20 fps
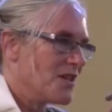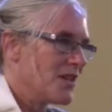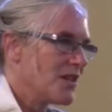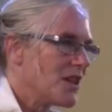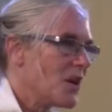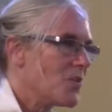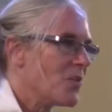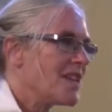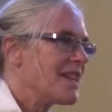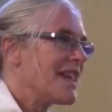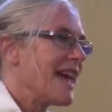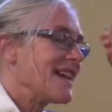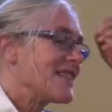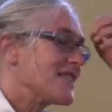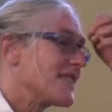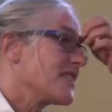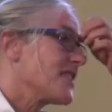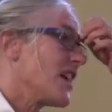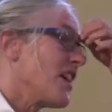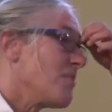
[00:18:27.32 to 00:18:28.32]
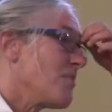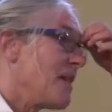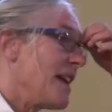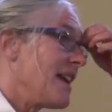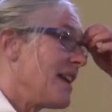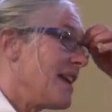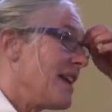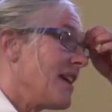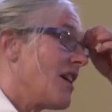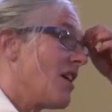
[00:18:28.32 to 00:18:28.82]
you know, we get
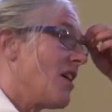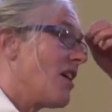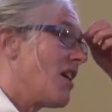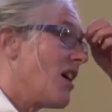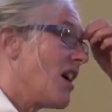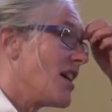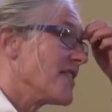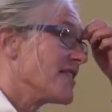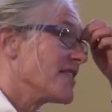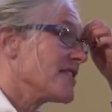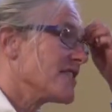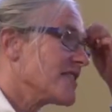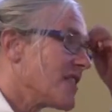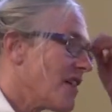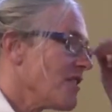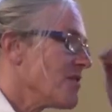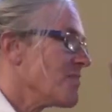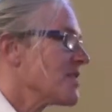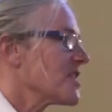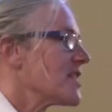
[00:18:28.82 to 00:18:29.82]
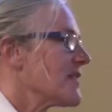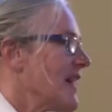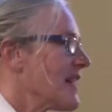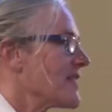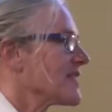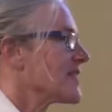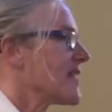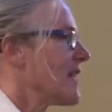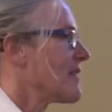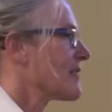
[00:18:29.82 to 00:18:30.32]
so much of
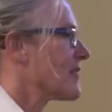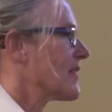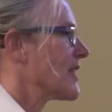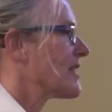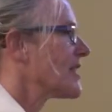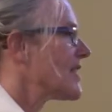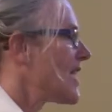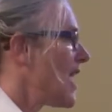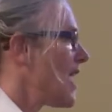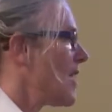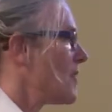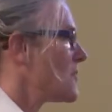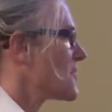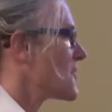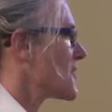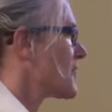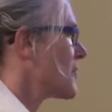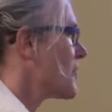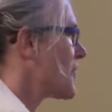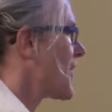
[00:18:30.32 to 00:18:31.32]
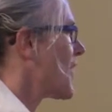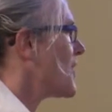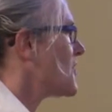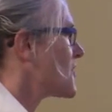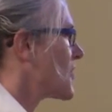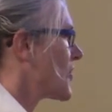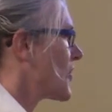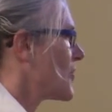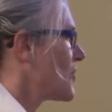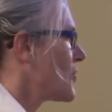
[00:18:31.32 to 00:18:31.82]
our suffering comes from
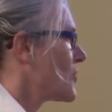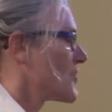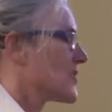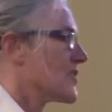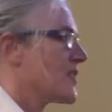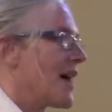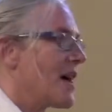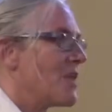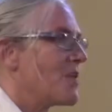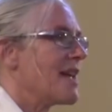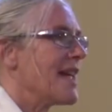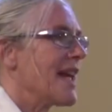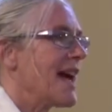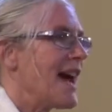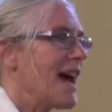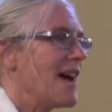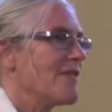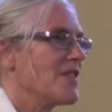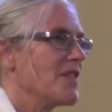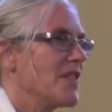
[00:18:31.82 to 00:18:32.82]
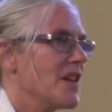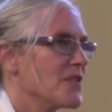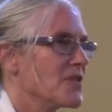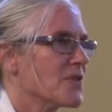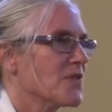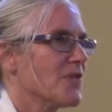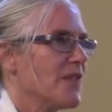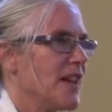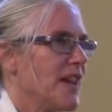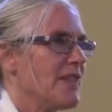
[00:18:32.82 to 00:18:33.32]
those thoughts that we have and those
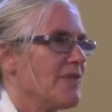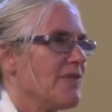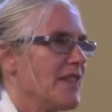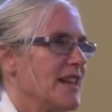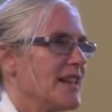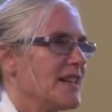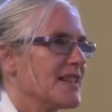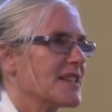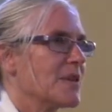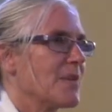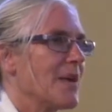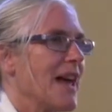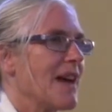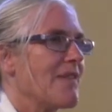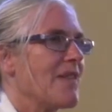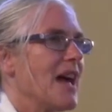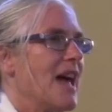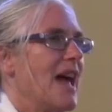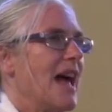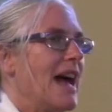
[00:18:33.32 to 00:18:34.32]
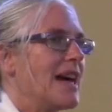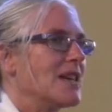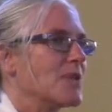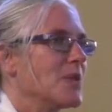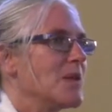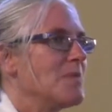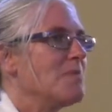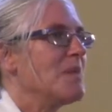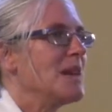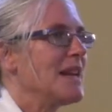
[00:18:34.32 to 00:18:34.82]
feelings that we have, and
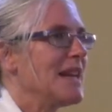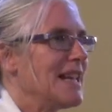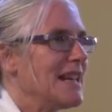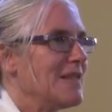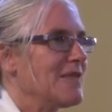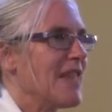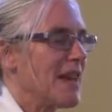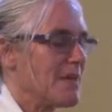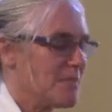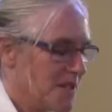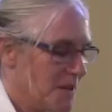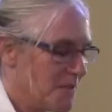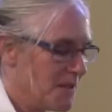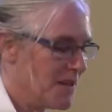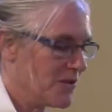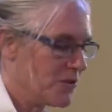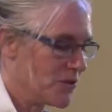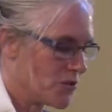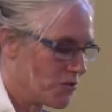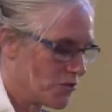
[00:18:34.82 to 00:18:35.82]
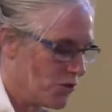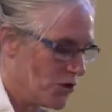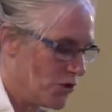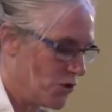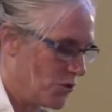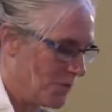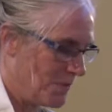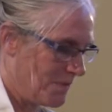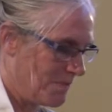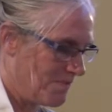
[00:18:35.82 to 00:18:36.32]
we believe them to be true.